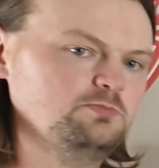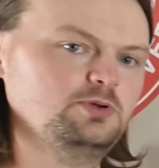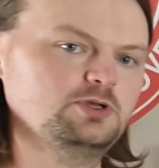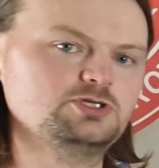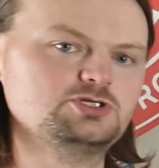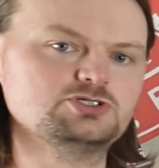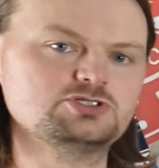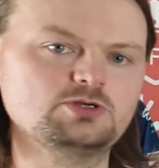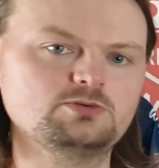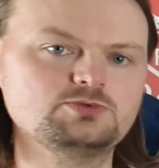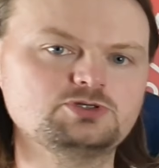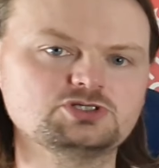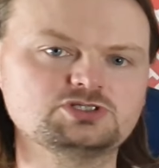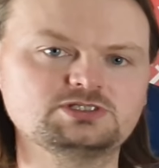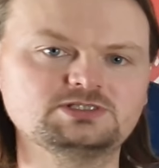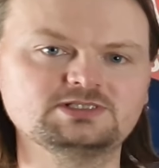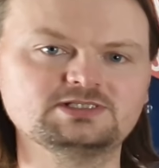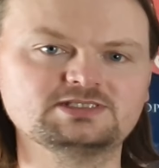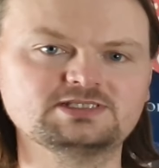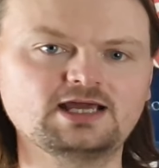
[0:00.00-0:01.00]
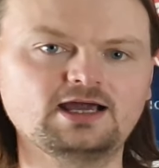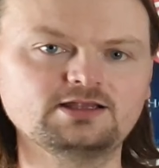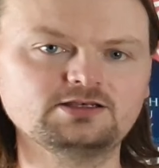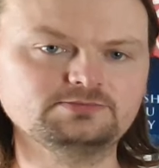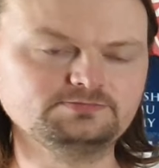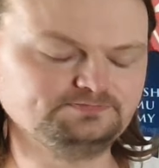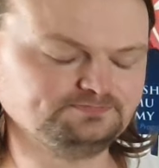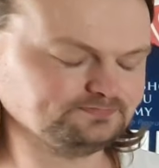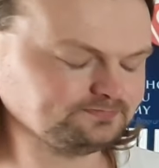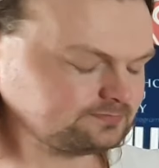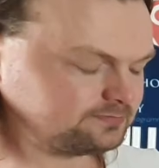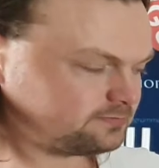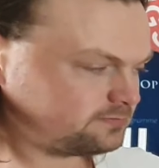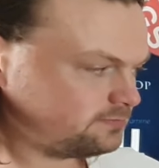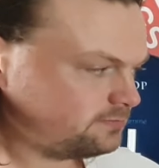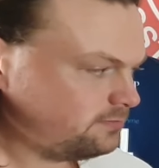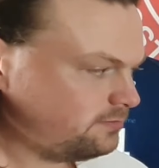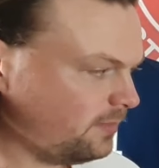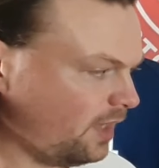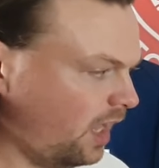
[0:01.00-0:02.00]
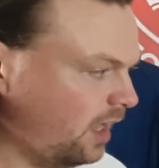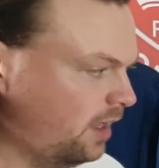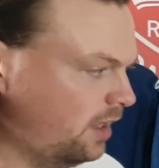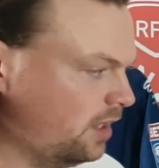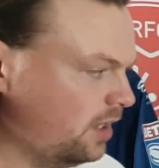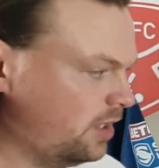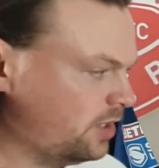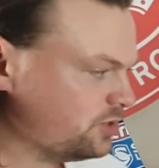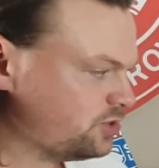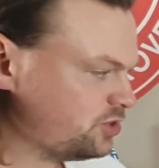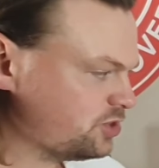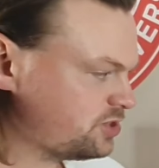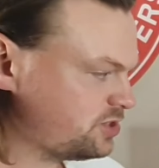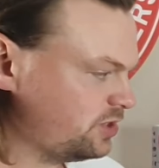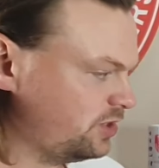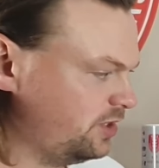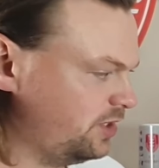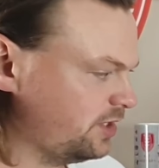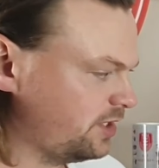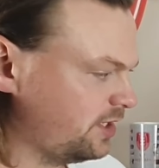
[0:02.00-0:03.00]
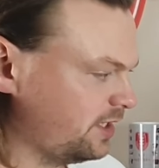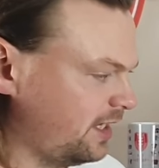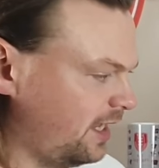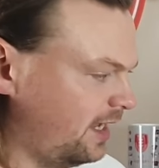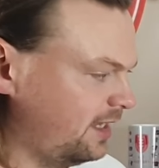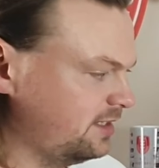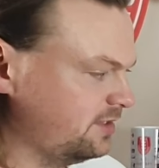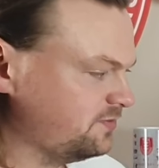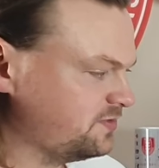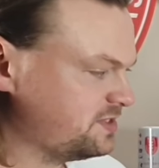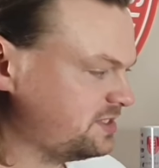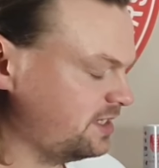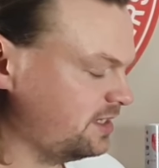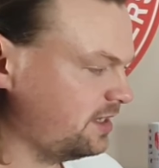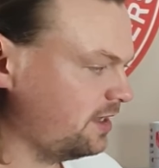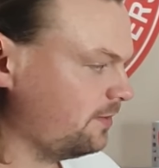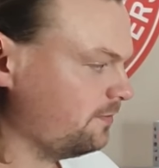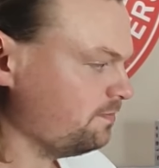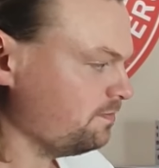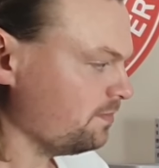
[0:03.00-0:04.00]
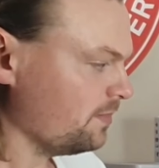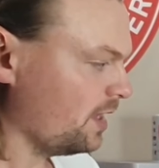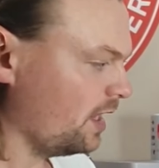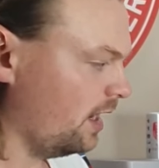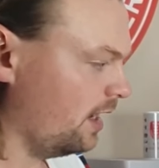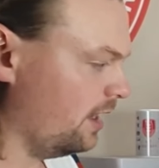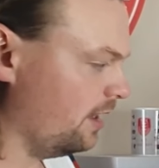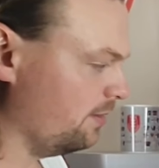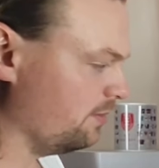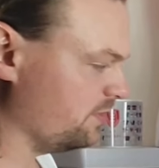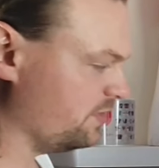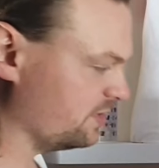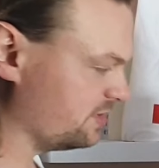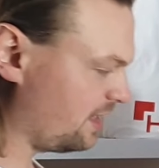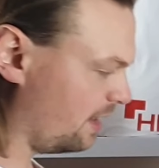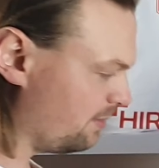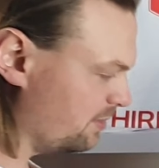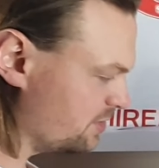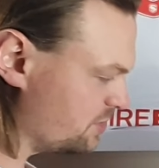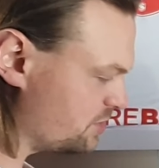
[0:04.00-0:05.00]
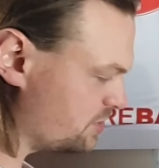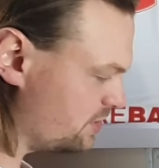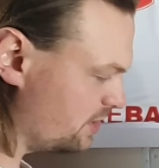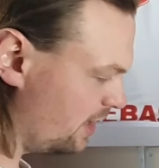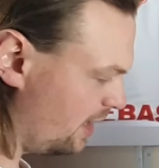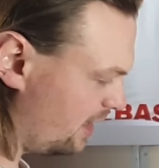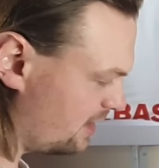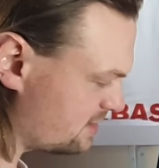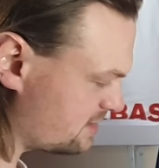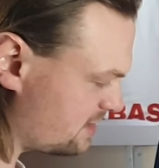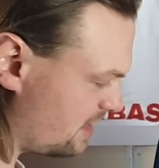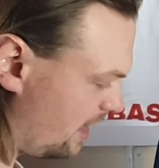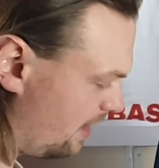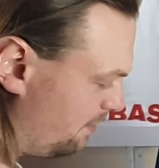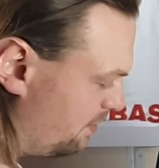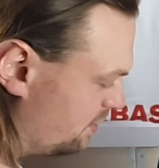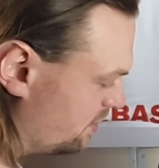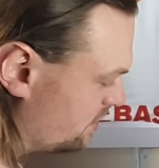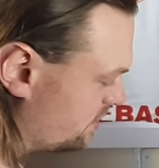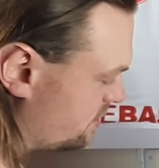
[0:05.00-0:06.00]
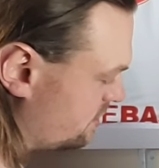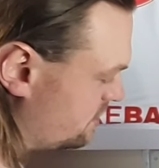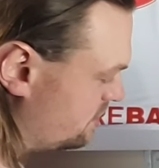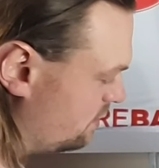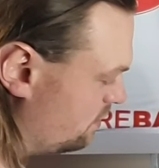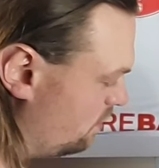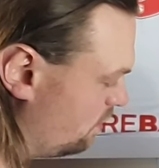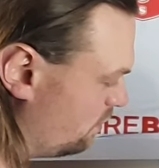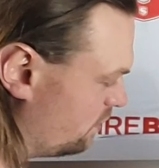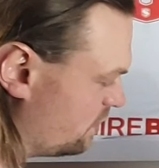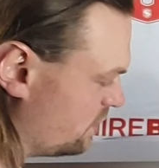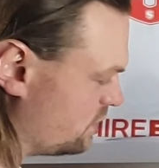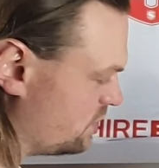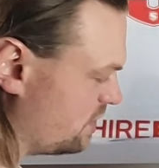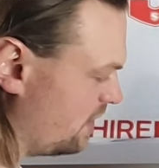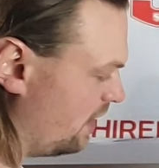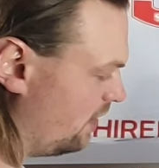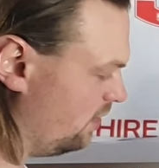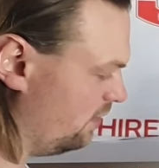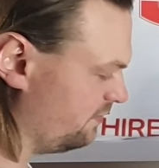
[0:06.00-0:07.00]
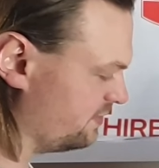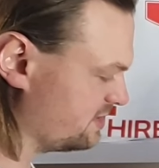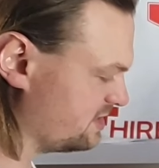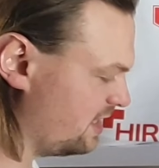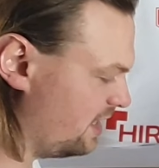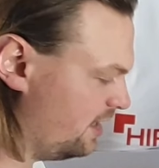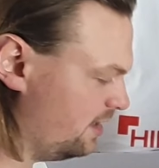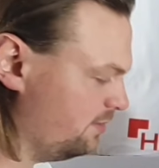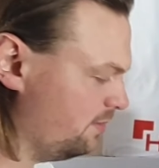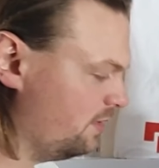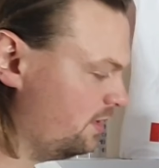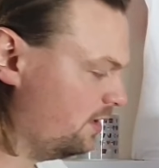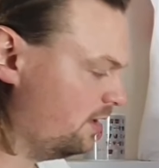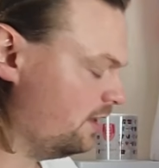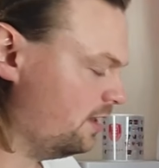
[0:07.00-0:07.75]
pictures up just to the side, just so you can kind of see the damage that has happened to this shirt over time.